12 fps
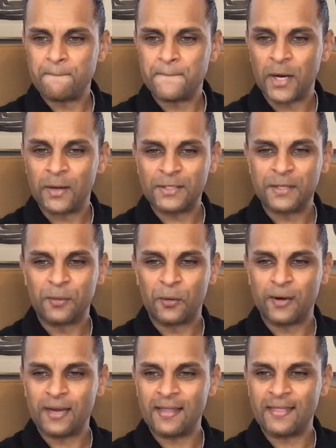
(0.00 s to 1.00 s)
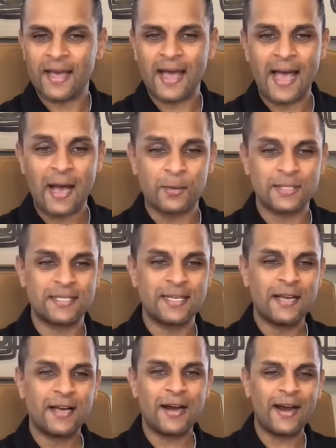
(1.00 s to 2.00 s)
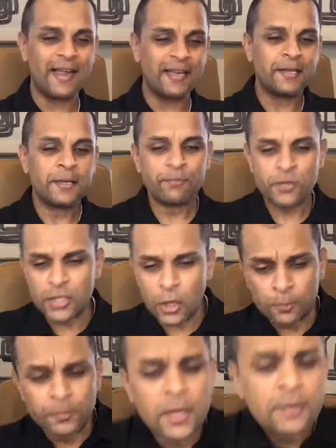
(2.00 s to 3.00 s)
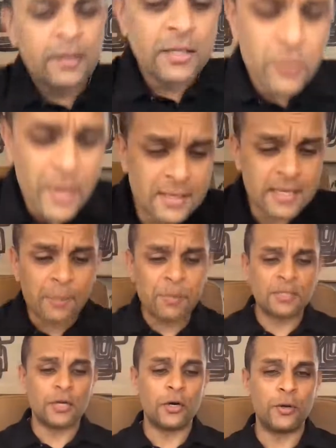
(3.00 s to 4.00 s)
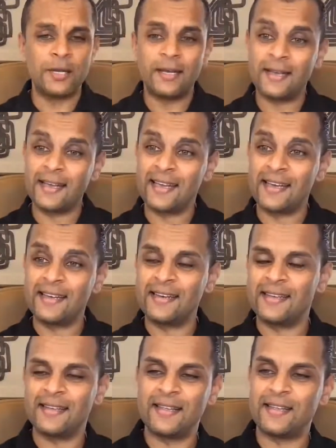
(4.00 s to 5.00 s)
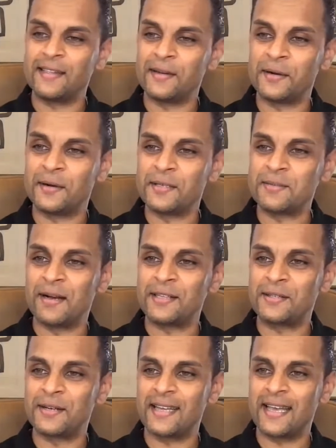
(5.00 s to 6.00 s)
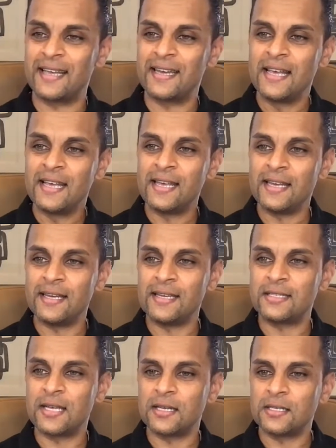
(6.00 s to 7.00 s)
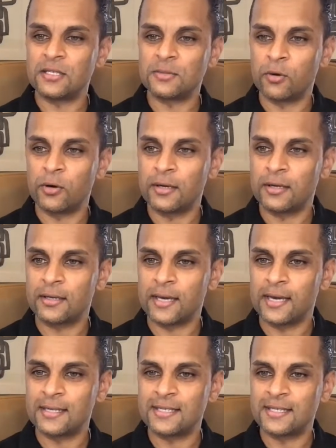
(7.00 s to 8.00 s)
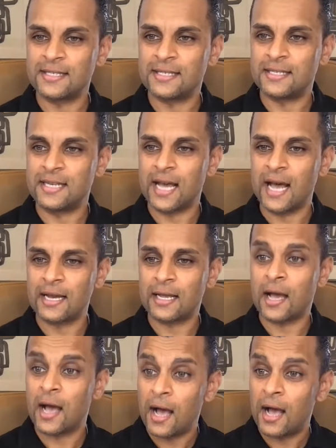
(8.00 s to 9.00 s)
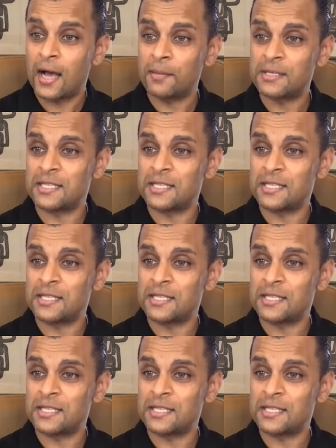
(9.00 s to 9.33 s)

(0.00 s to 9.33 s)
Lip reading: Baltimore in the house. All right, so this week's episode, and their sponsor again is smartguests.com.